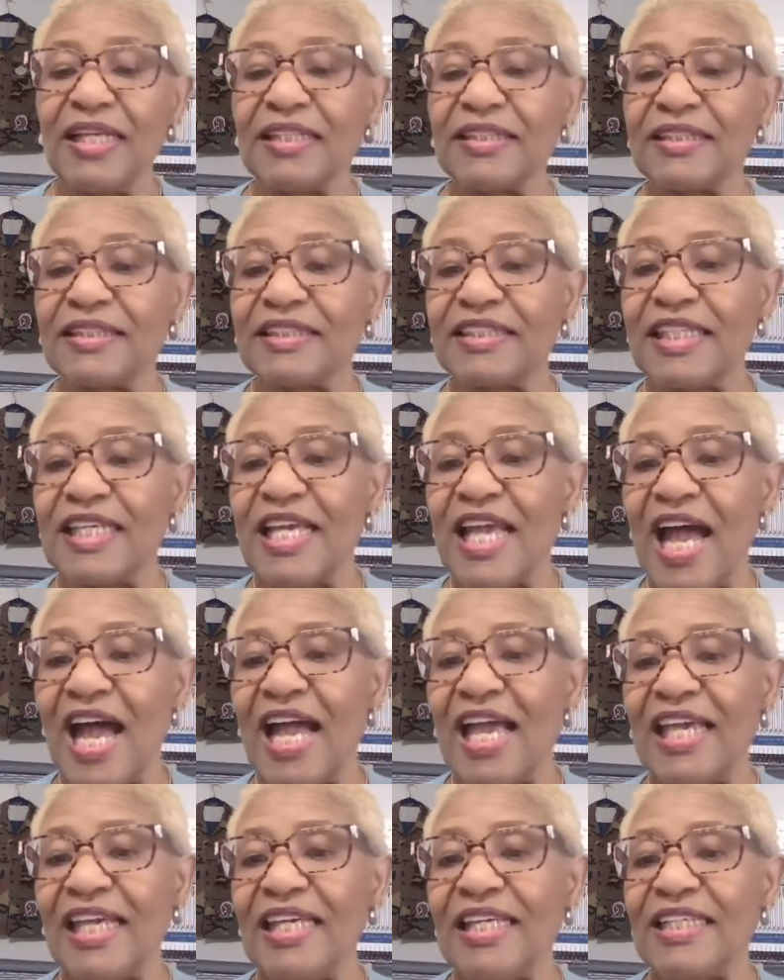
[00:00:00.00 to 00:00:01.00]

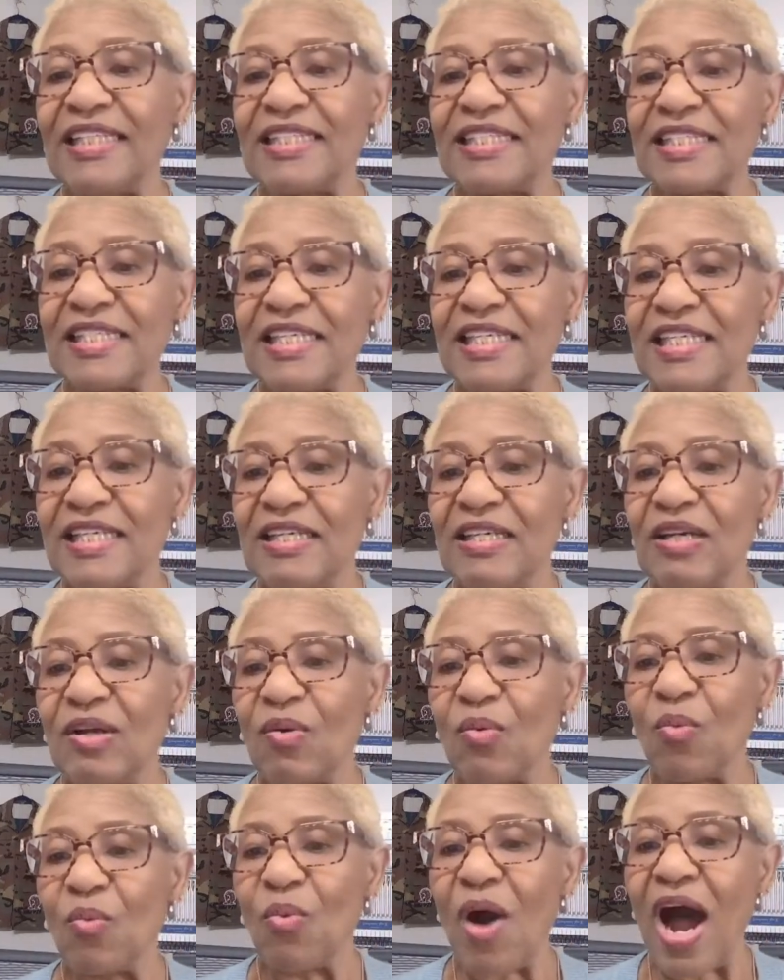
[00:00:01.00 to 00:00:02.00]
SEWCIETY,
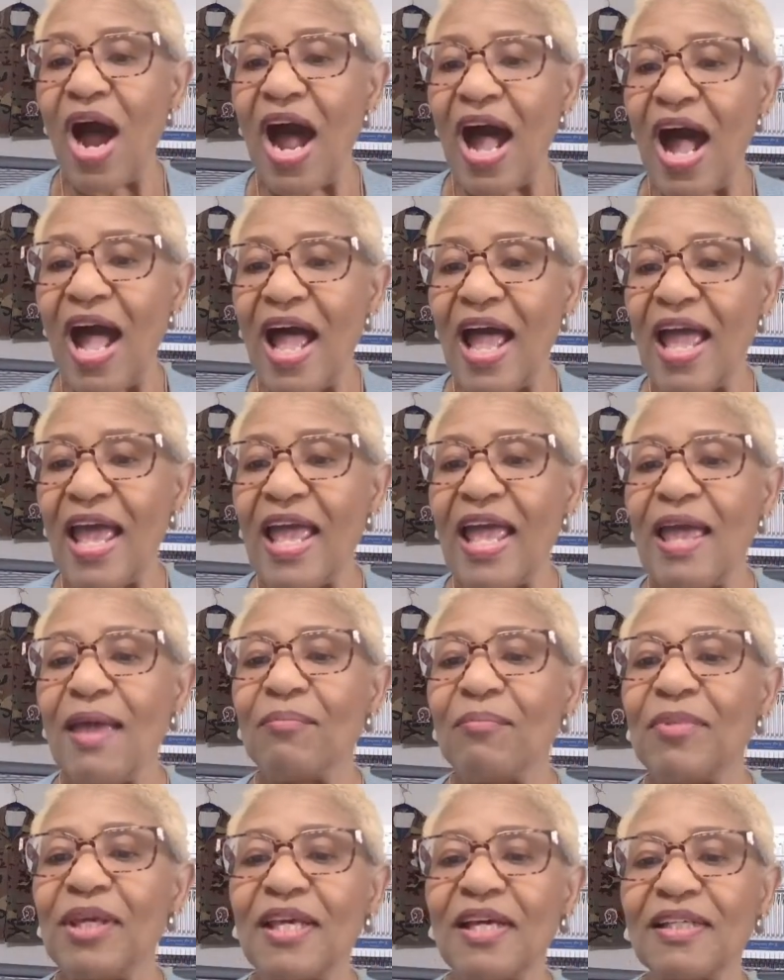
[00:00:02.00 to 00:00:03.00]

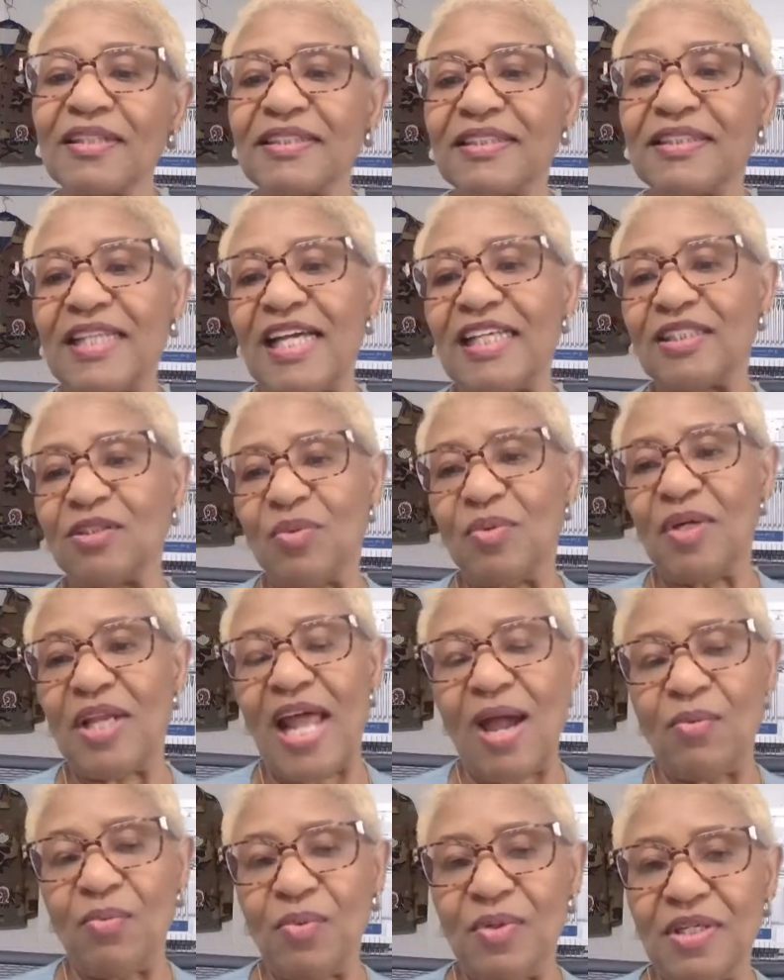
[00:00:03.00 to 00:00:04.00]
because that's what I
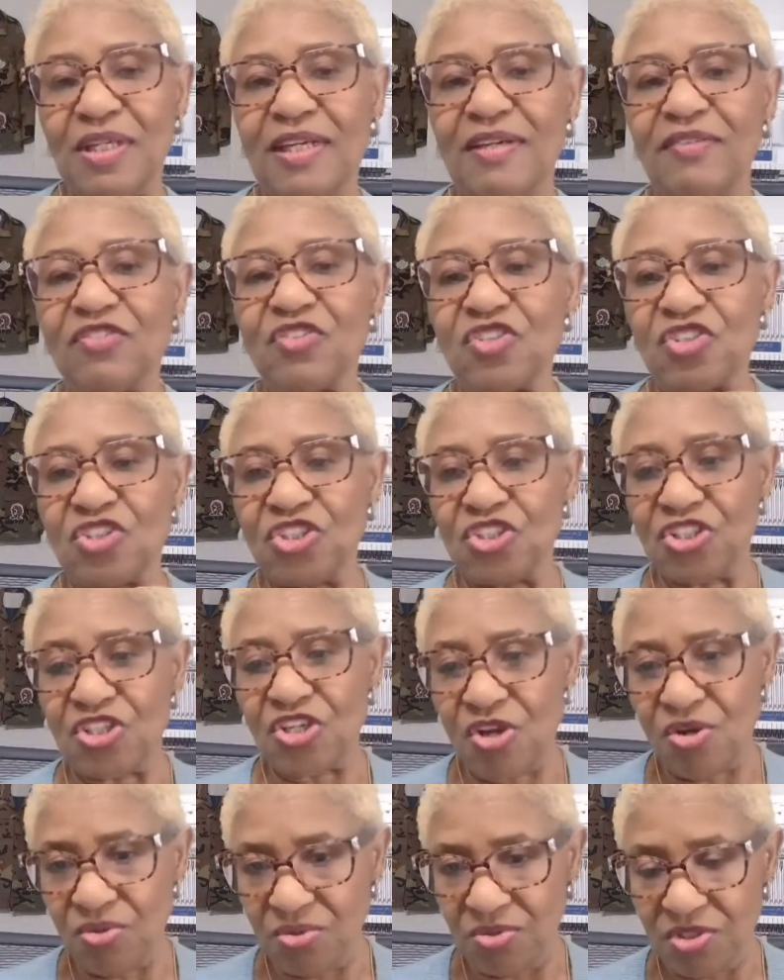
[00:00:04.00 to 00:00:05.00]
would have
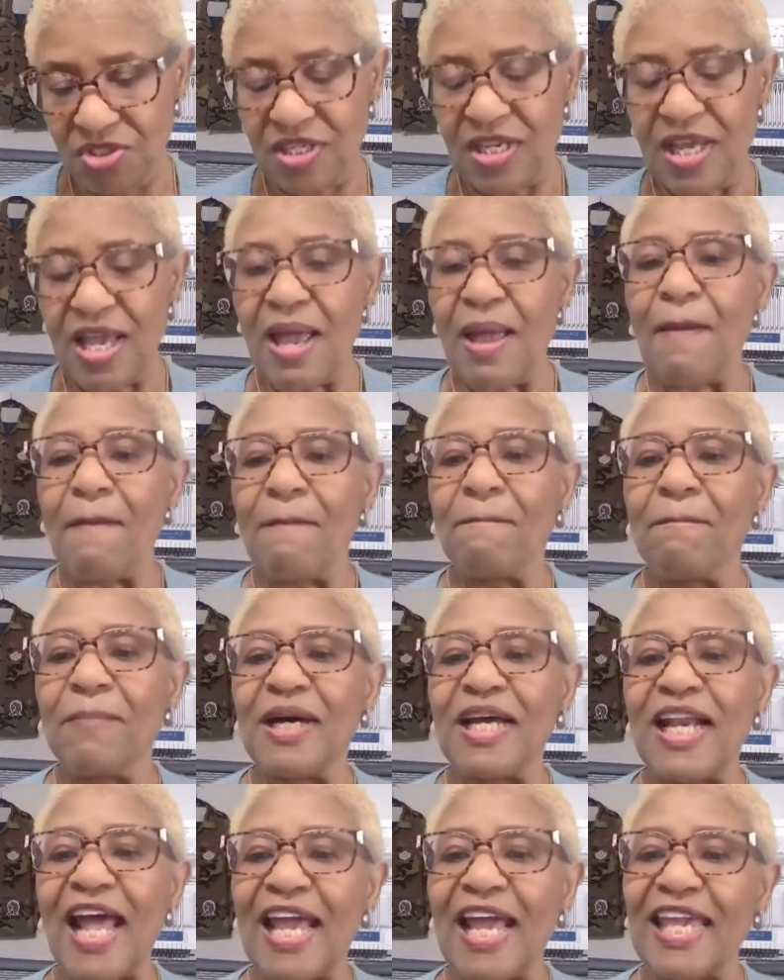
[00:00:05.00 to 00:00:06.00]
chosen.
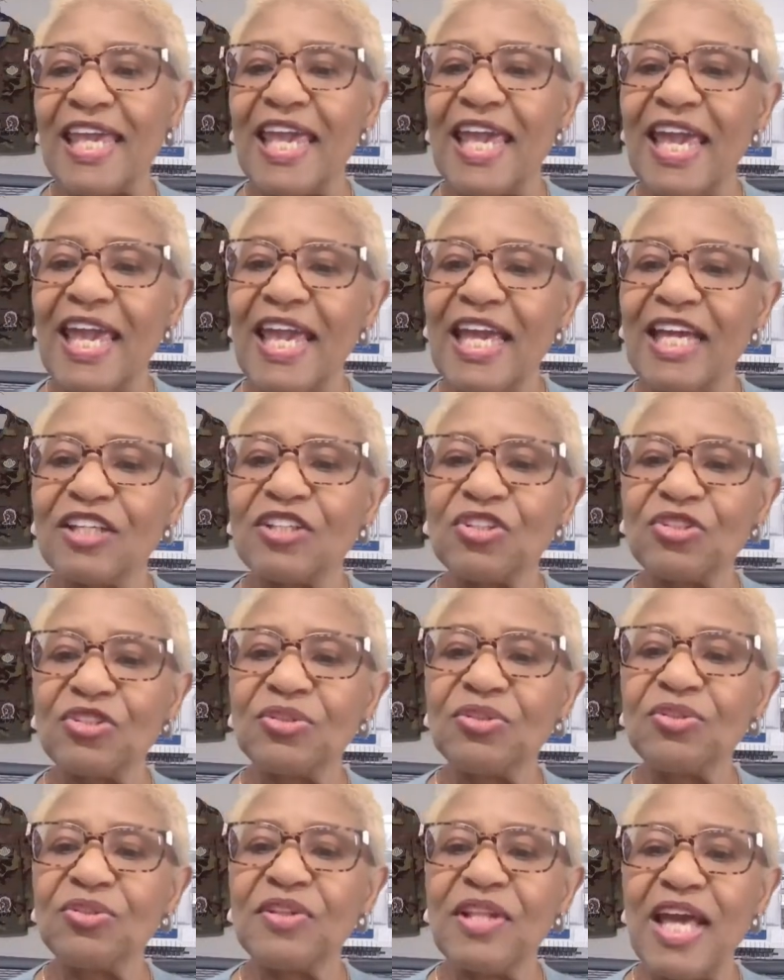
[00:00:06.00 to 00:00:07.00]
But I can't
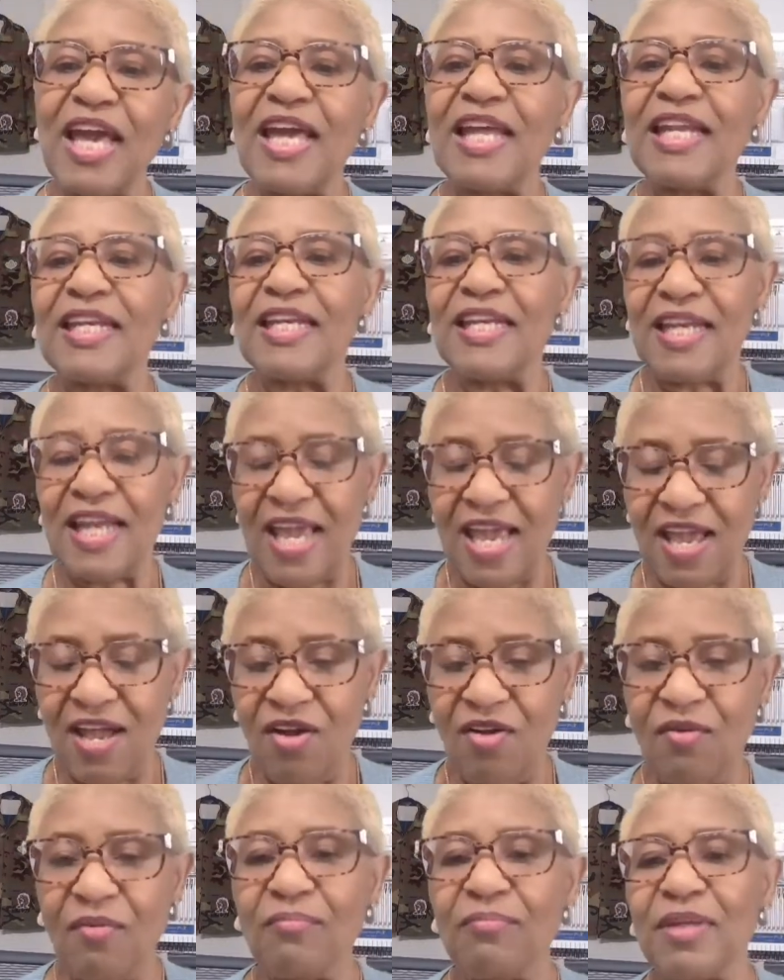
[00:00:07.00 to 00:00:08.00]
do that now
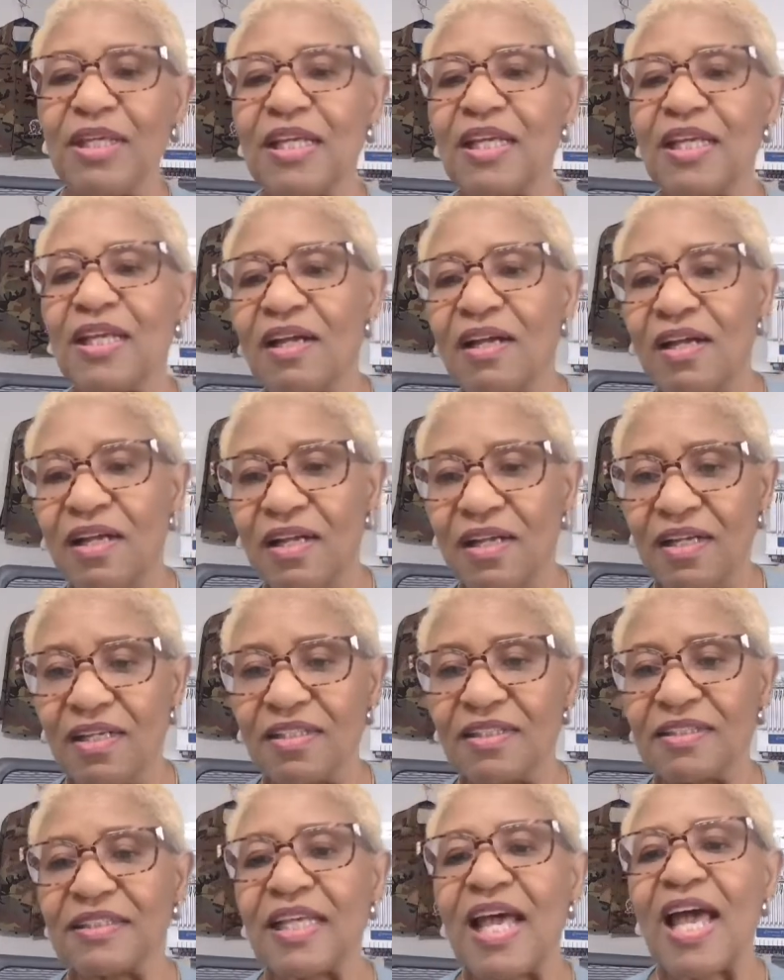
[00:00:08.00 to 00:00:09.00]
because
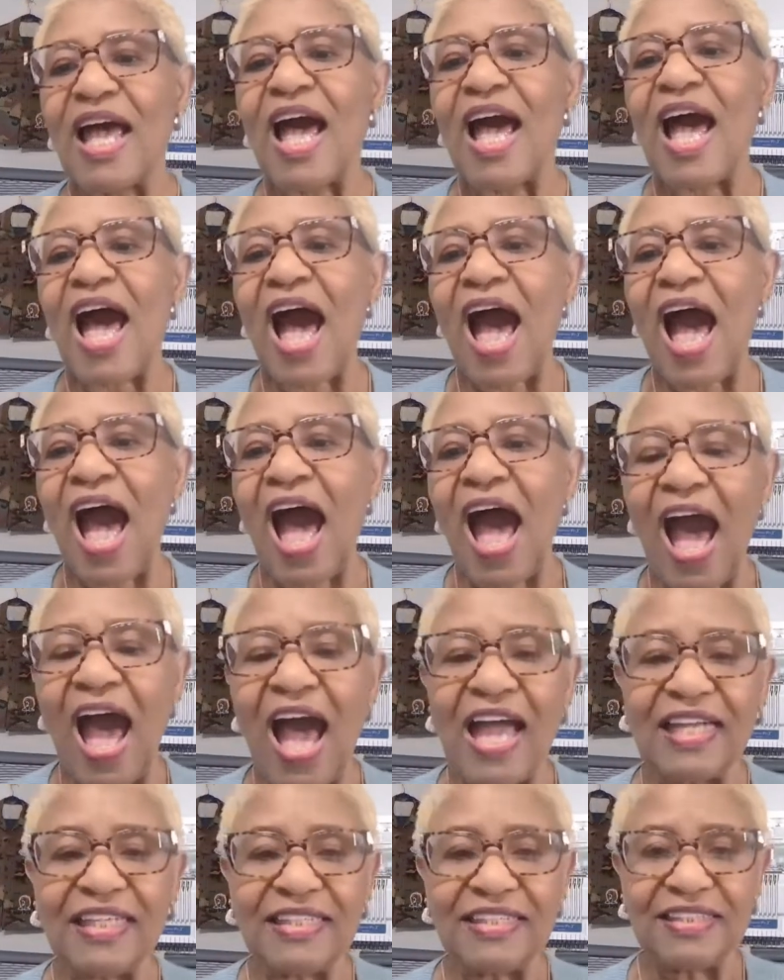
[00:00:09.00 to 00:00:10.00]

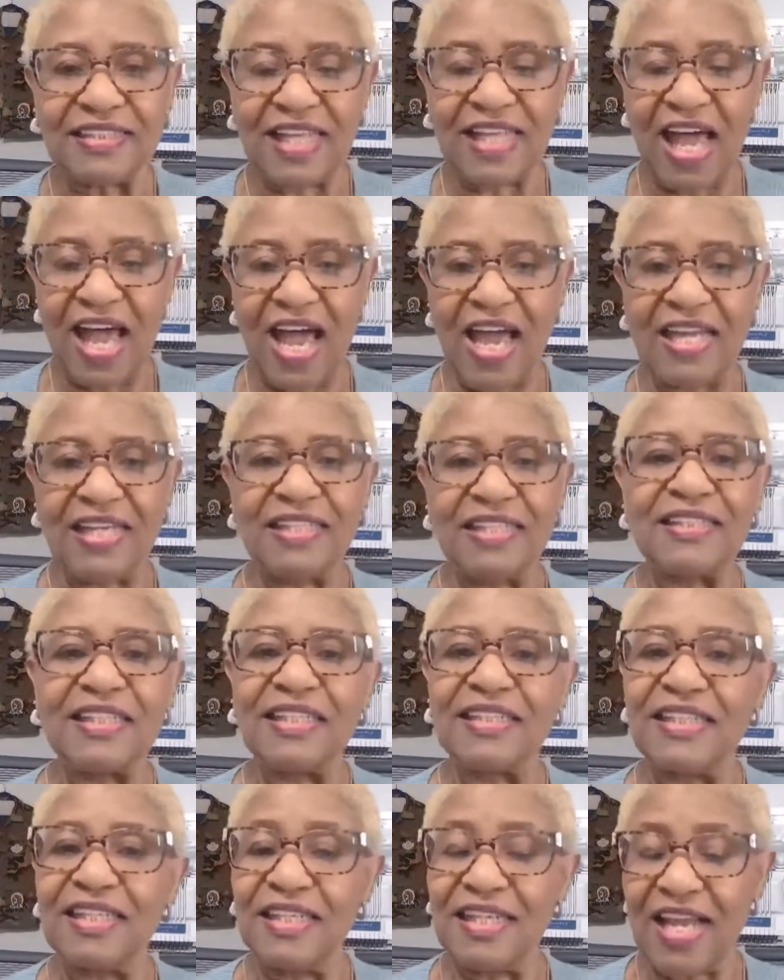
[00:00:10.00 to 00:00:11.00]
I decided that
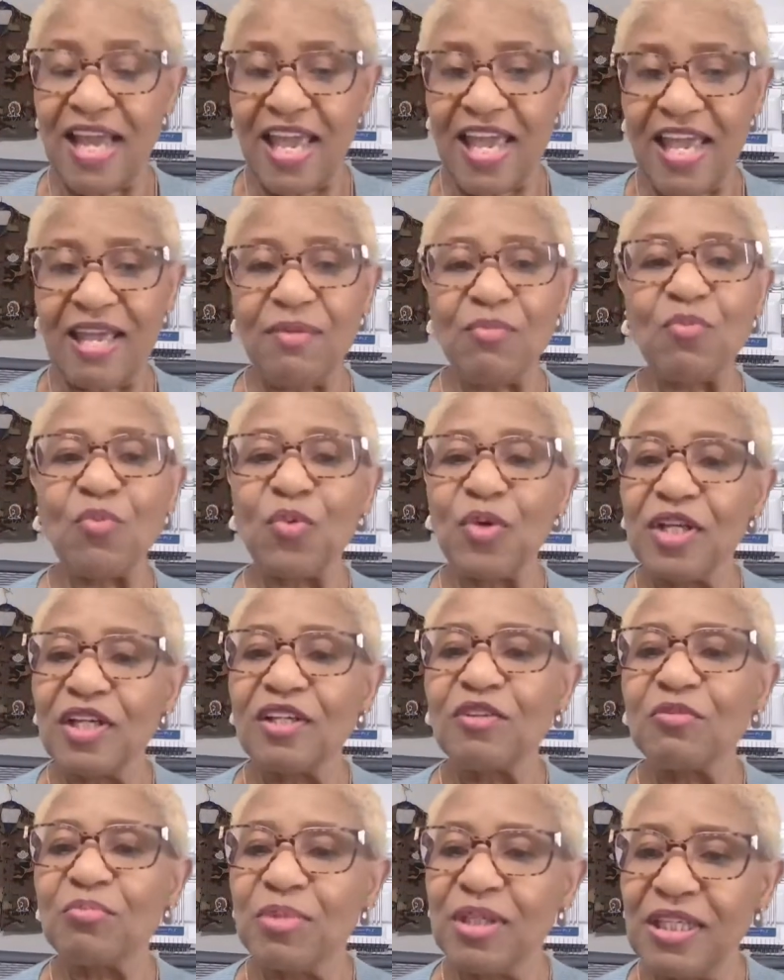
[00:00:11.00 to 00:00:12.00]
the name
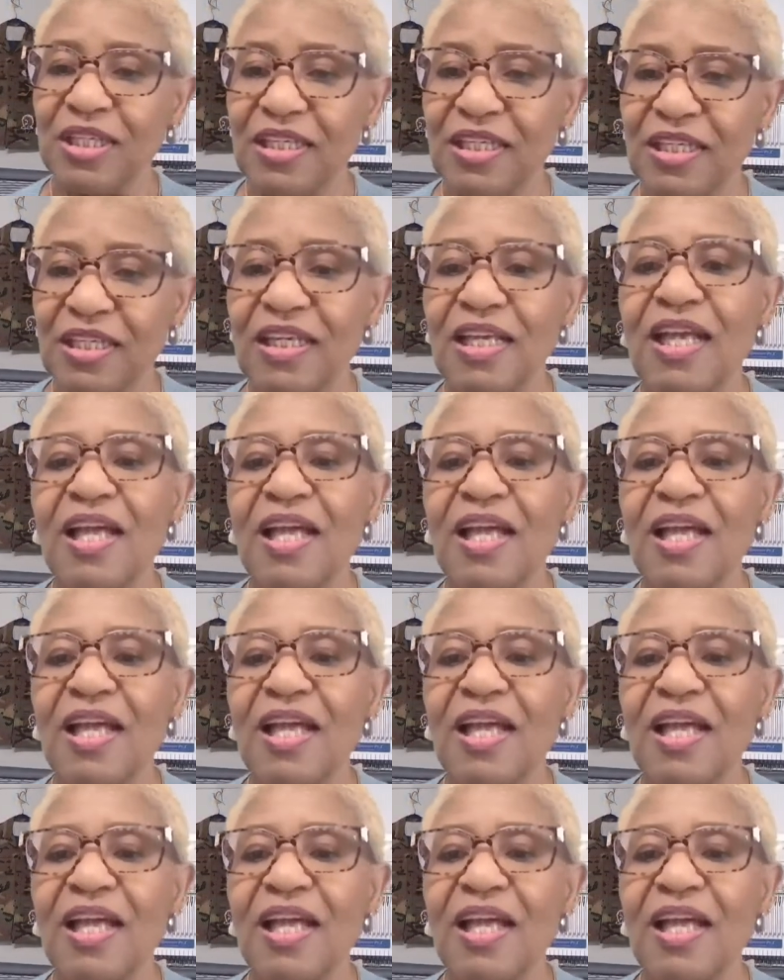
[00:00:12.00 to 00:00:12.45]
will be